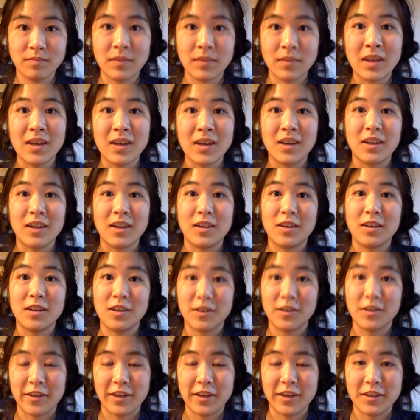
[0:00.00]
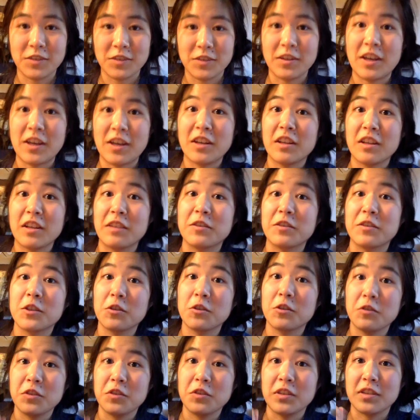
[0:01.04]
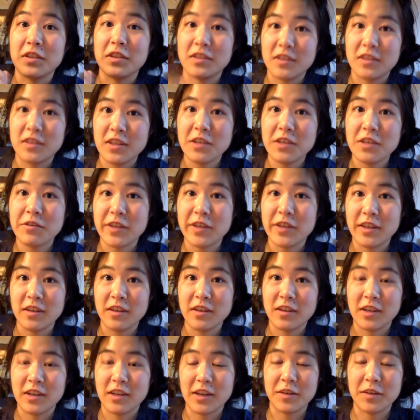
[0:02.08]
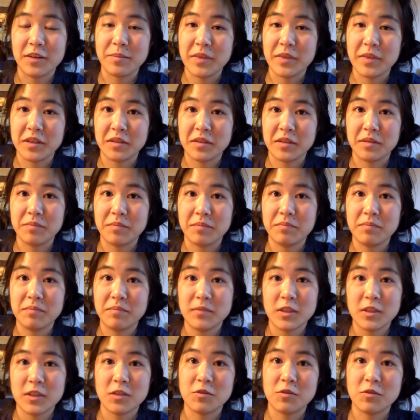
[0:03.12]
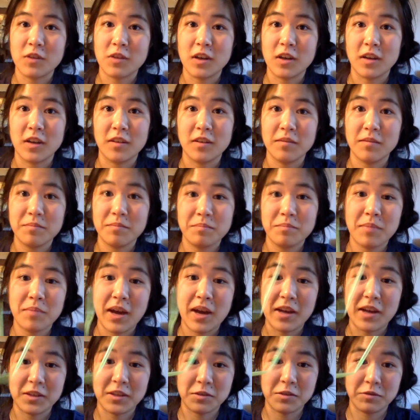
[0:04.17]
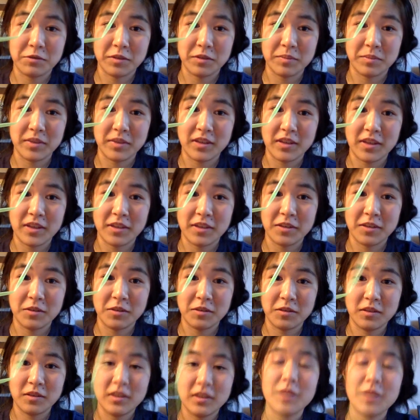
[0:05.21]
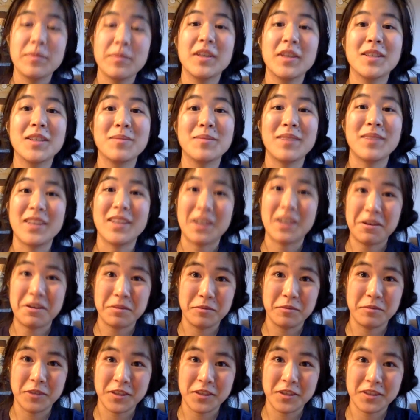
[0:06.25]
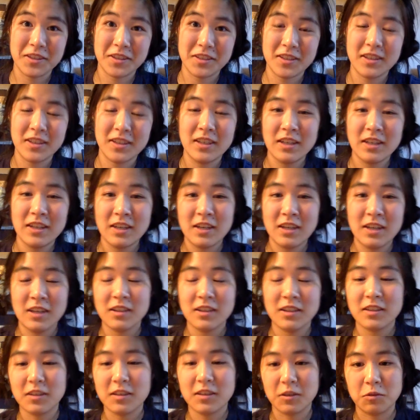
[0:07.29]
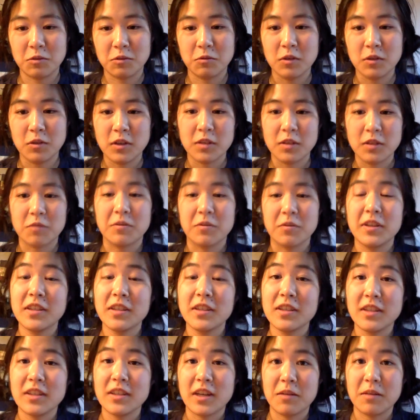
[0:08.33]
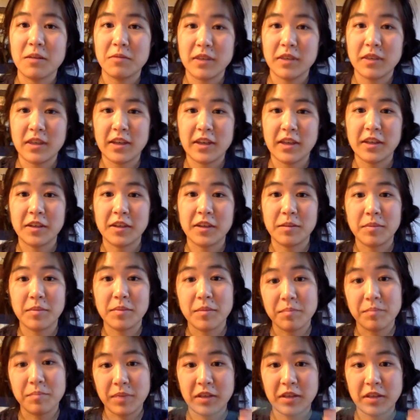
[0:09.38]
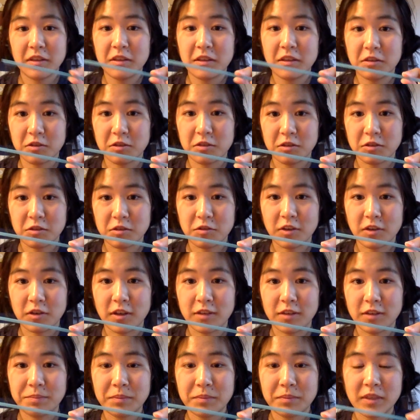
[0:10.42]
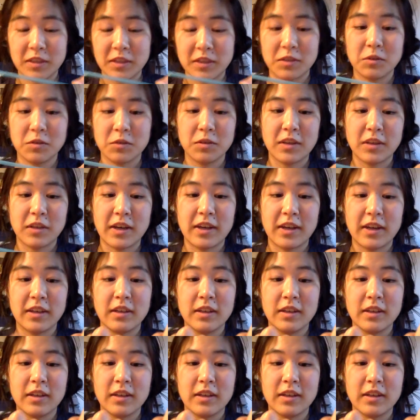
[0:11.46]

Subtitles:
there. Alright, so now that I've shown you the secret on how to make a straw pass through a potato, let me explain how it works. So, the reason that we end up bending your straw is so that